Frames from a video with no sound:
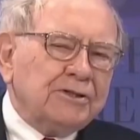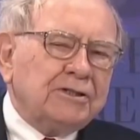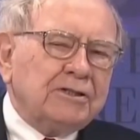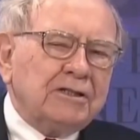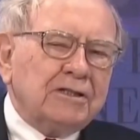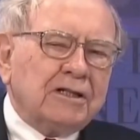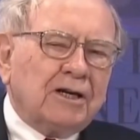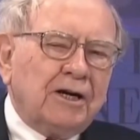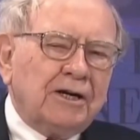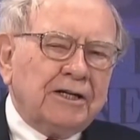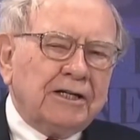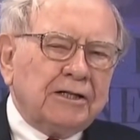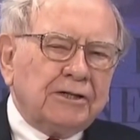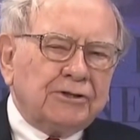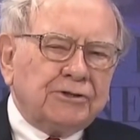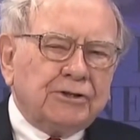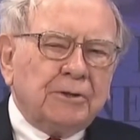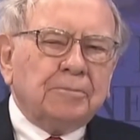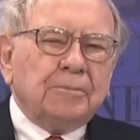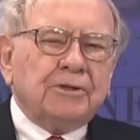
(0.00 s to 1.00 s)
he's the
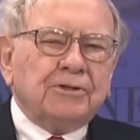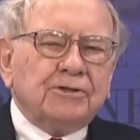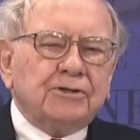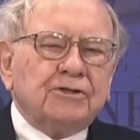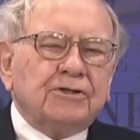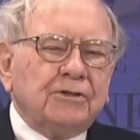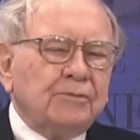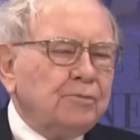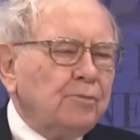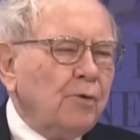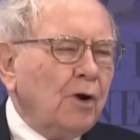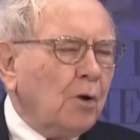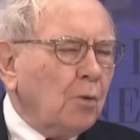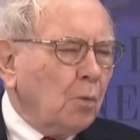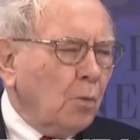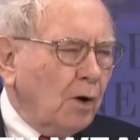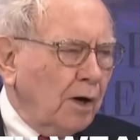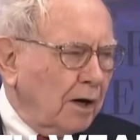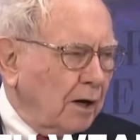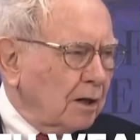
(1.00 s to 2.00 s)
fifth wealthiest
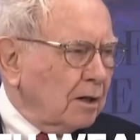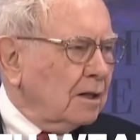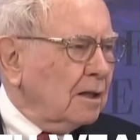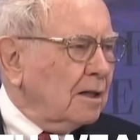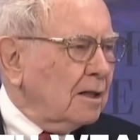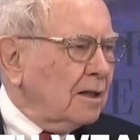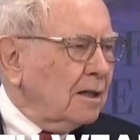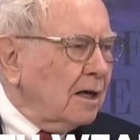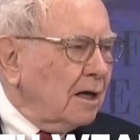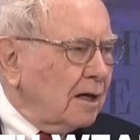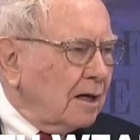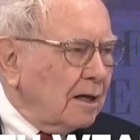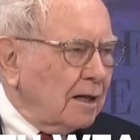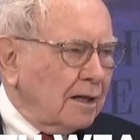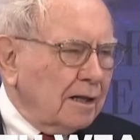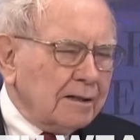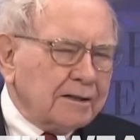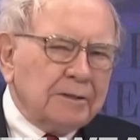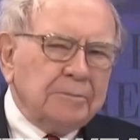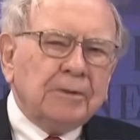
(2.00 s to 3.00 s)
person on the planet.
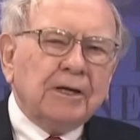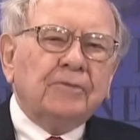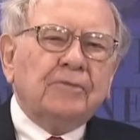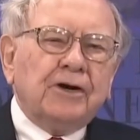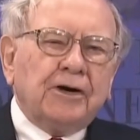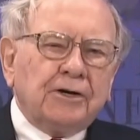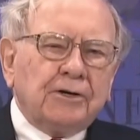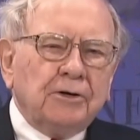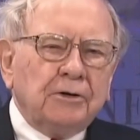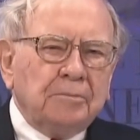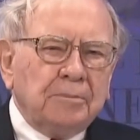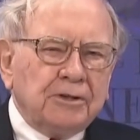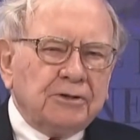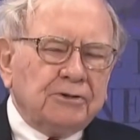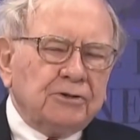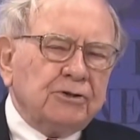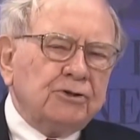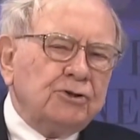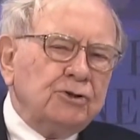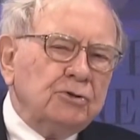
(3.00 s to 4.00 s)
Buffett is the
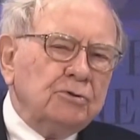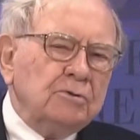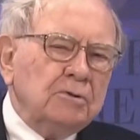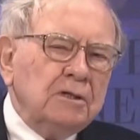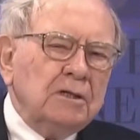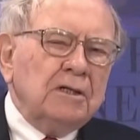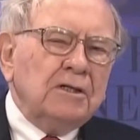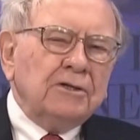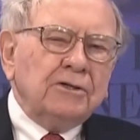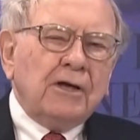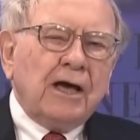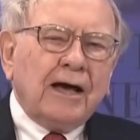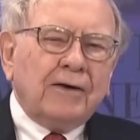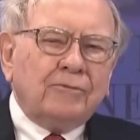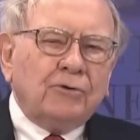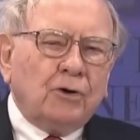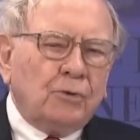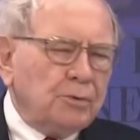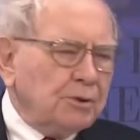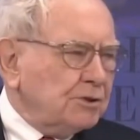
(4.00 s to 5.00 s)
chairman and C E
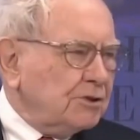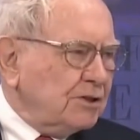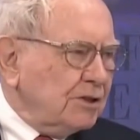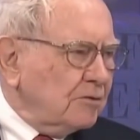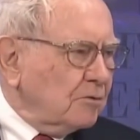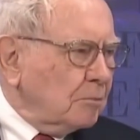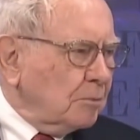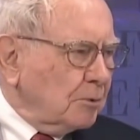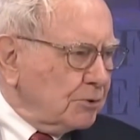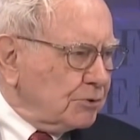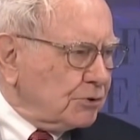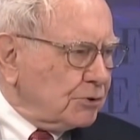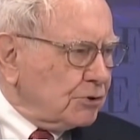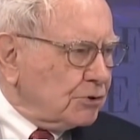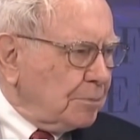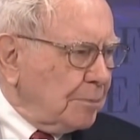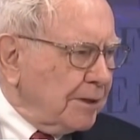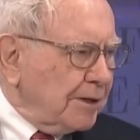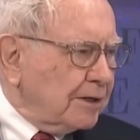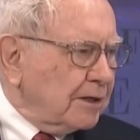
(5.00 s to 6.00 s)
O of Berkshire
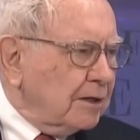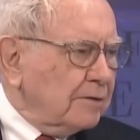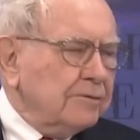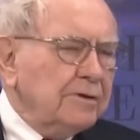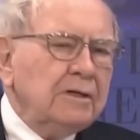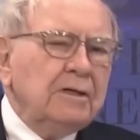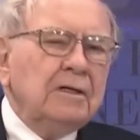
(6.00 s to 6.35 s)
Hathaway,